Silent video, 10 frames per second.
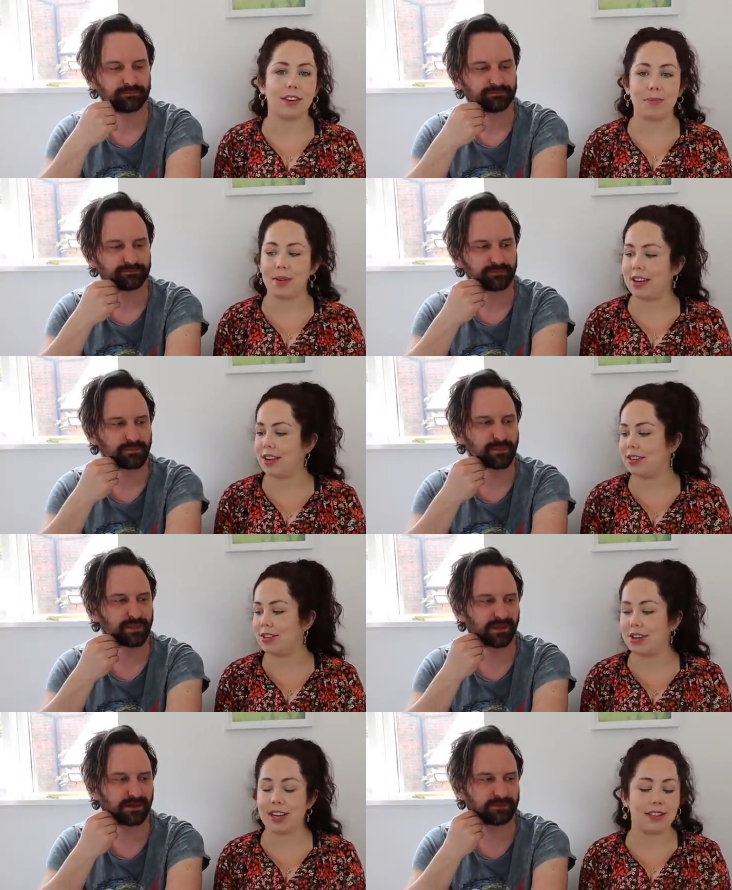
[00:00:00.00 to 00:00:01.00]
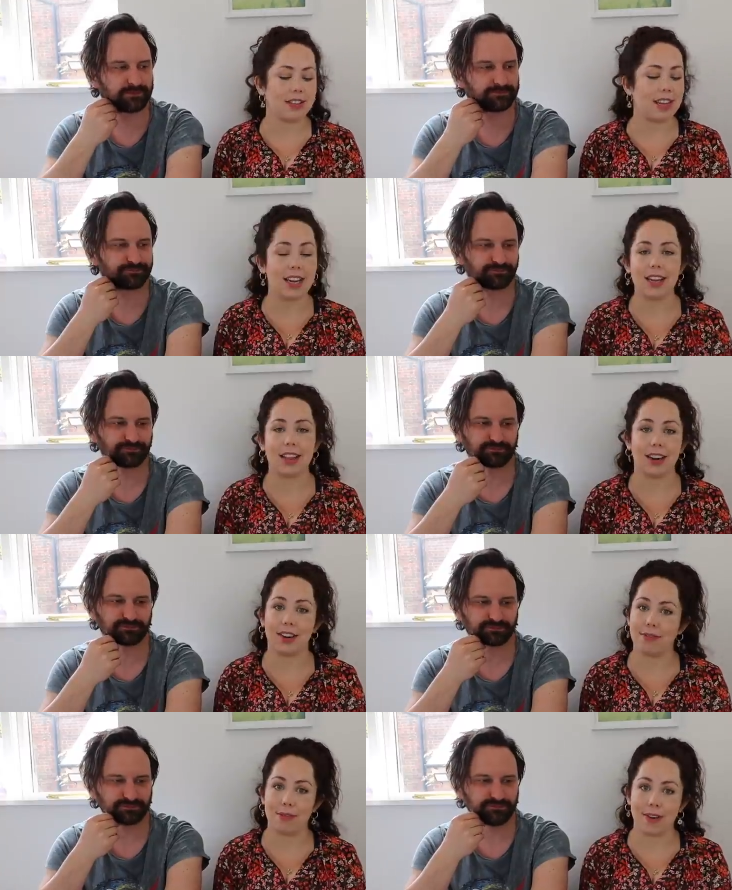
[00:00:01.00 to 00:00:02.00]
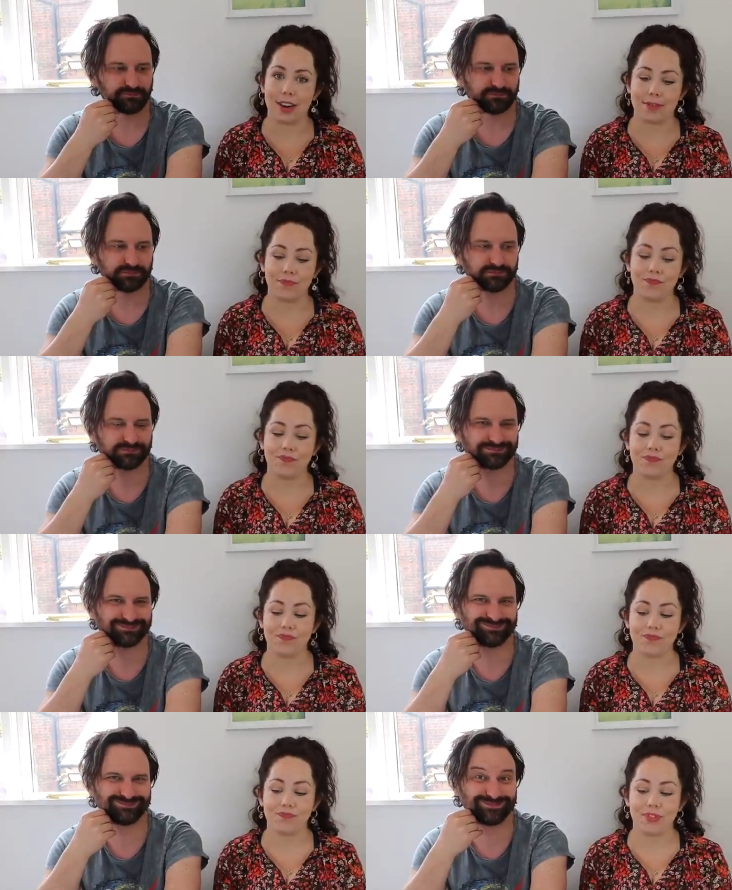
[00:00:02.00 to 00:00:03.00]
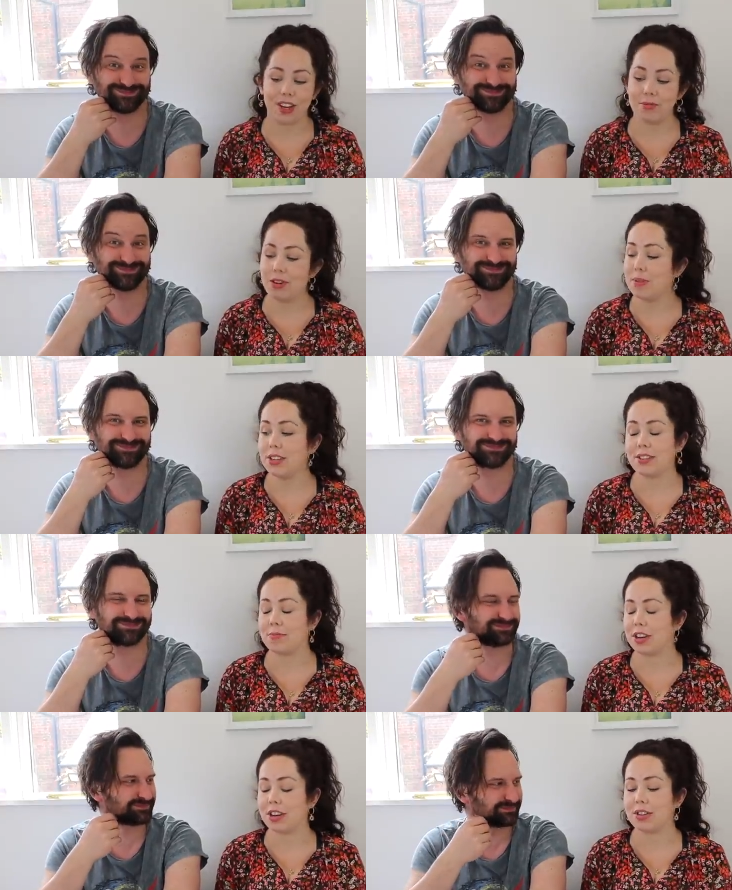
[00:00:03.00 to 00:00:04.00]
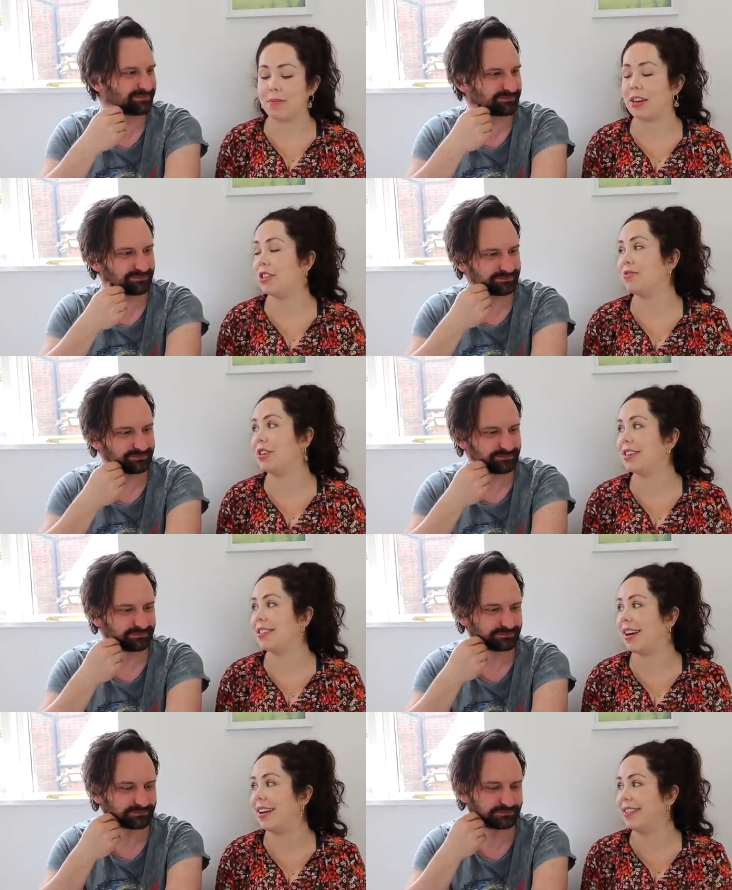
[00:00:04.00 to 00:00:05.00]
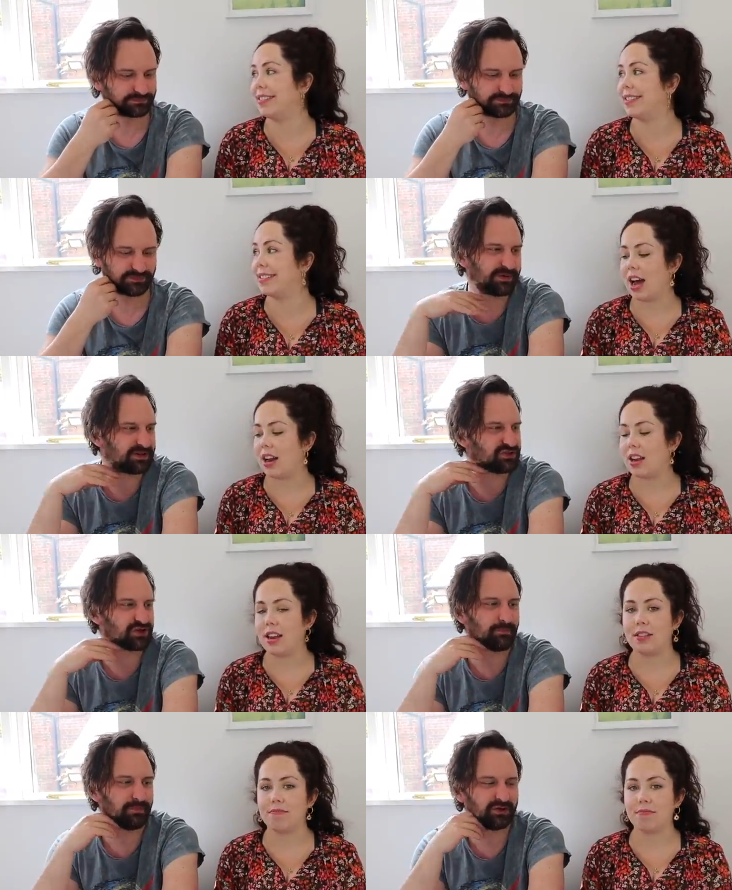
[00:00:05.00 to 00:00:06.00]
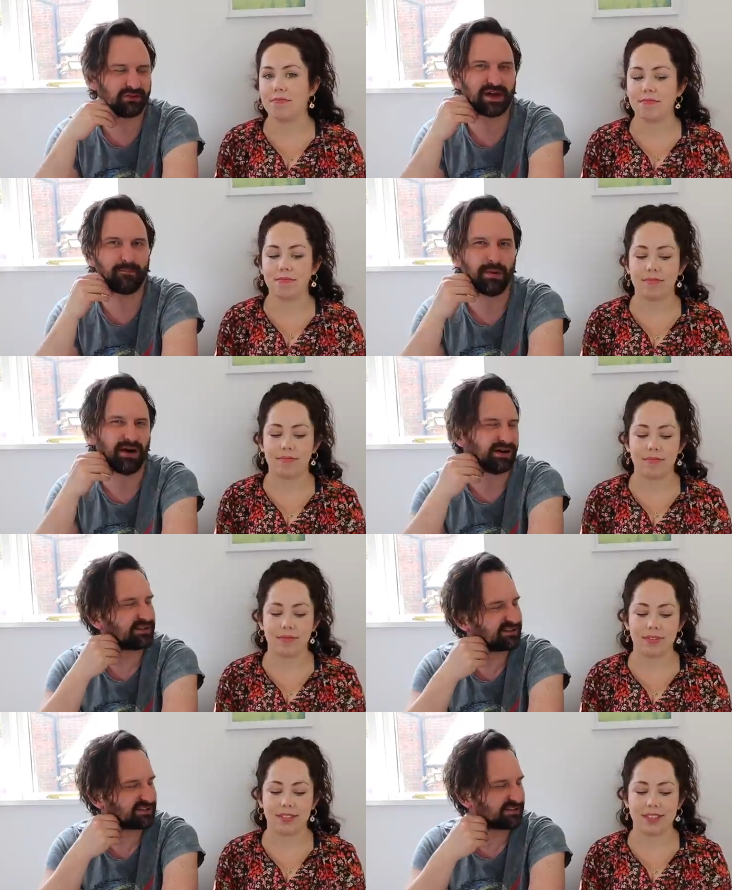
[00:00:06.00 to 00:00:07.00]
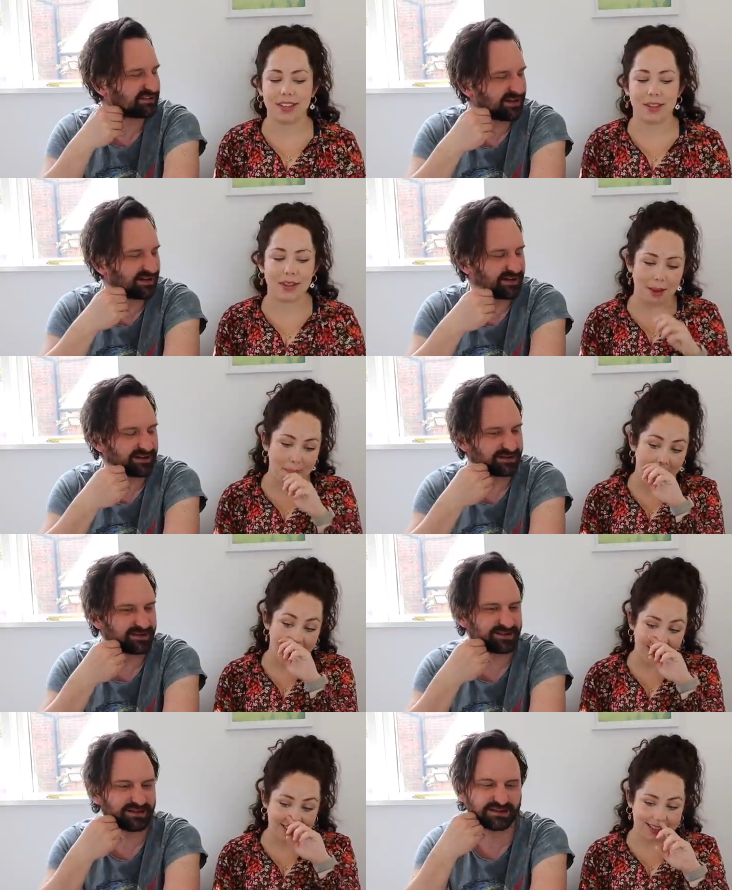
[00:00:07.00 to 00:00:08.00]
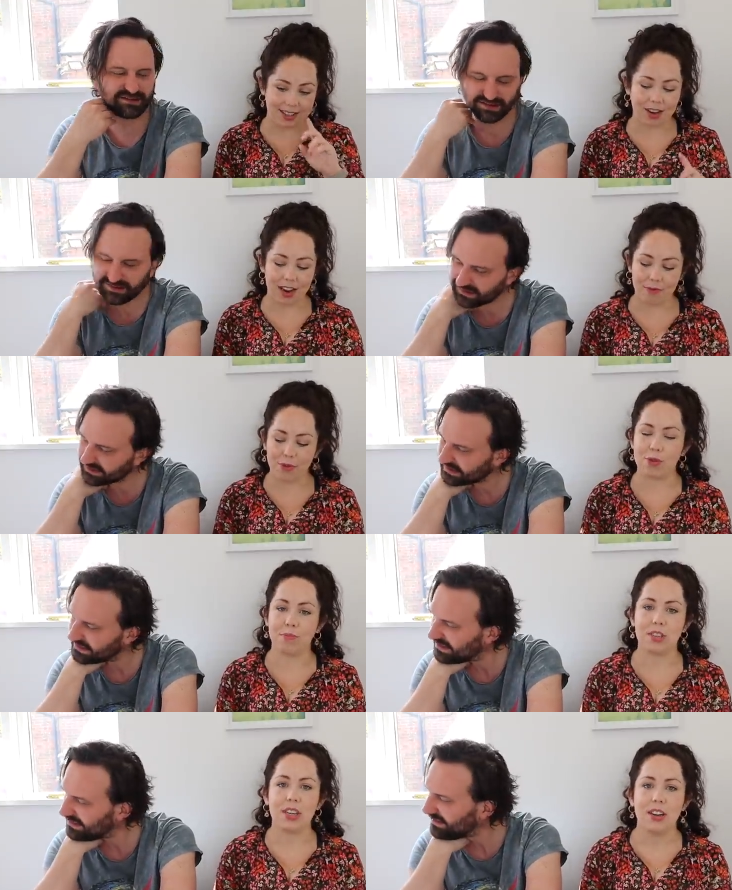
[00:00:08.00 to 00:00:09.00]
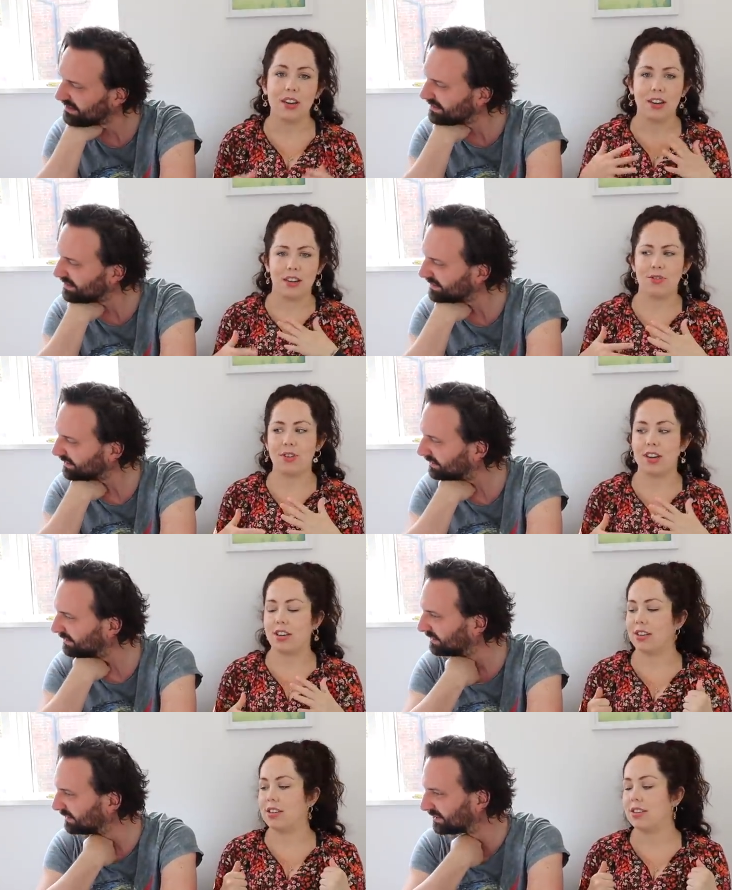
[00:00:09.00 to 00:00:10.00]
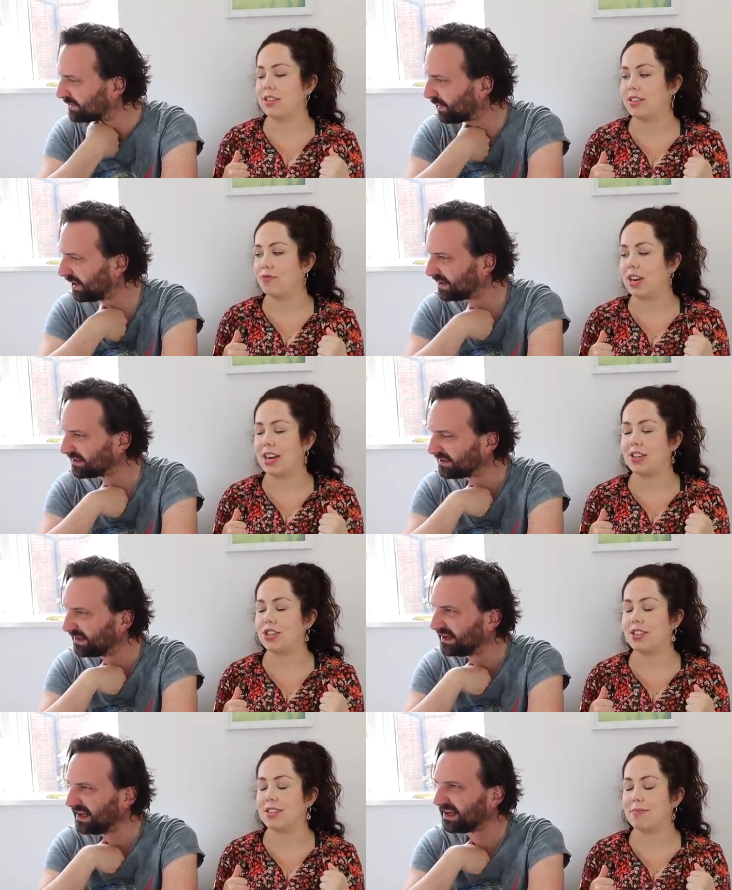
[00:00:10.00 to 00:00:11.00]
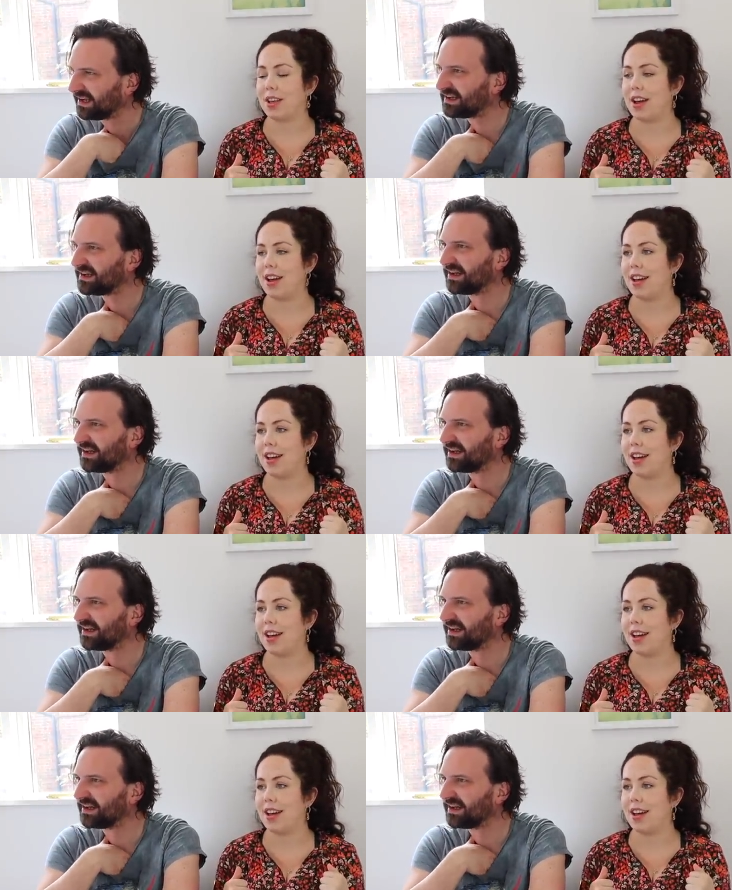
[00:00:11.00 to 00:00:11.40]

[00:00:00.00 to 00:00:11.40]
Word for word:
Speaker 1: going to be donated here, there, and everywhere. I'm gonna miss them though because I'm actually really attached. I've been chomping
Speaker 2: on their butts, so their
Speaker 1: butts. So I've formed quite a quite relationship a, a link. There.